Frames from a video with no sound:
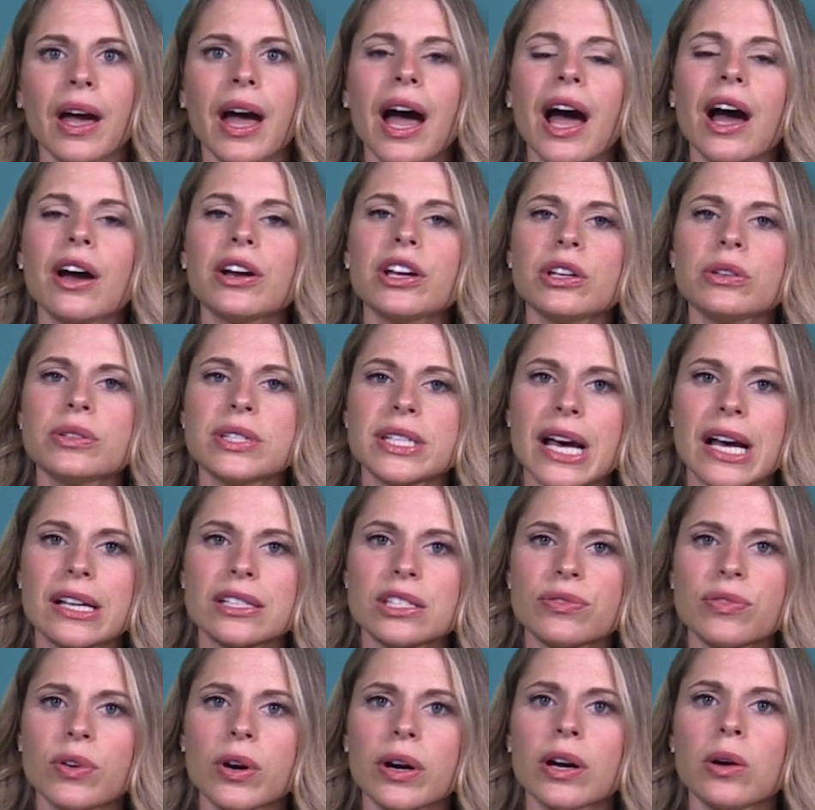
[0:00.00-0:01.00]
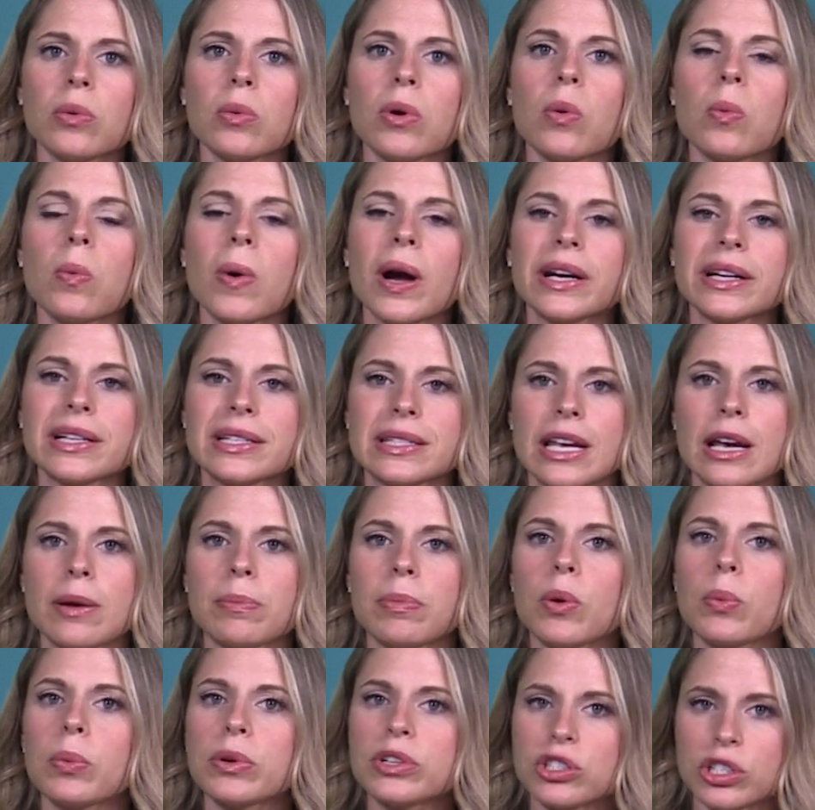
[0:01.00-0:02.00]
How do you test for it? Well, one
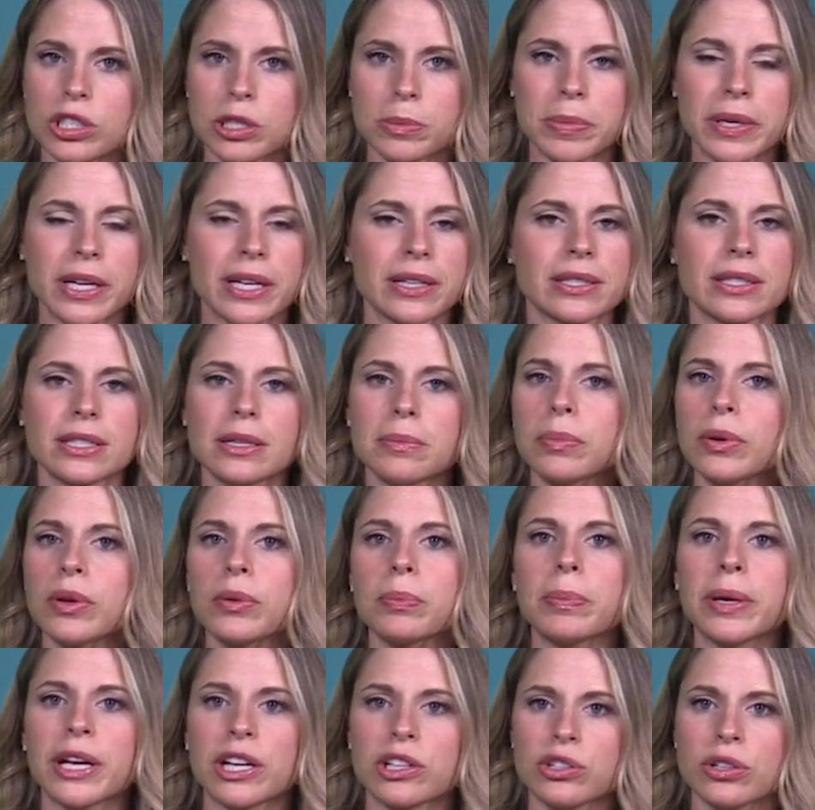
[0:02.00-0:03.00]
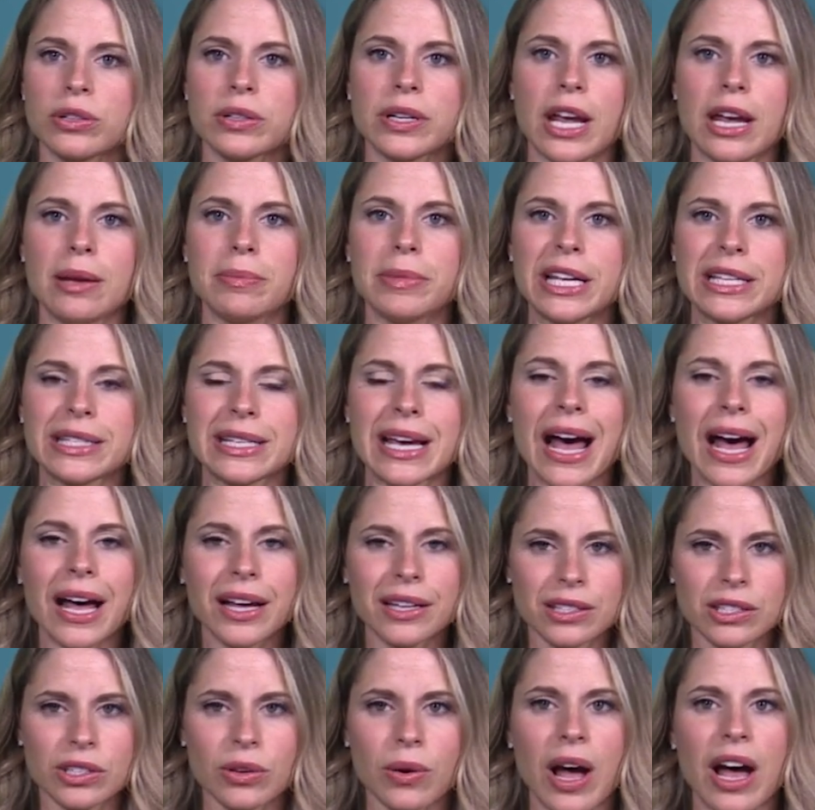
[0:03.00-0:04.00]
example would just be a simple picture naming
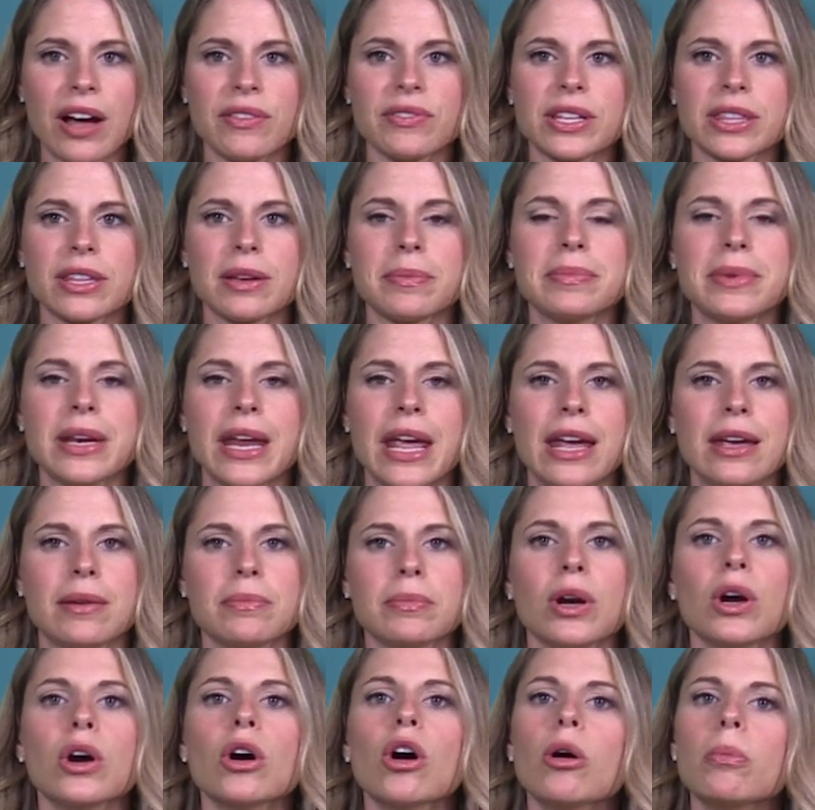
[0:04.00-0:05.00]
task, so having them name